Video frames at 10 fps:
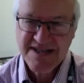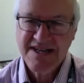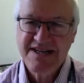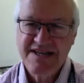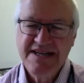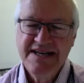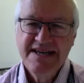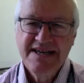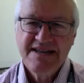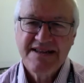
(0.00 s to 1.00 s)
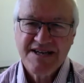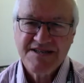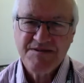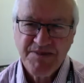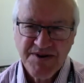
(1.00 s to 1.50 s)
And
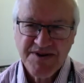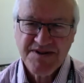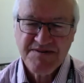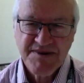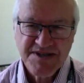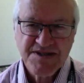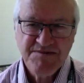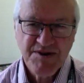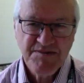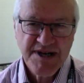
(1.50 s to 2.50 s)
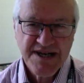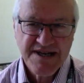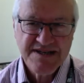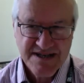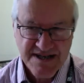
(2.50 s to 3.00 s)
that's a point that Massimo
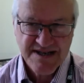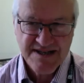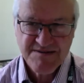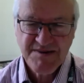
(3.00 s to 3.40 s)
made earlier,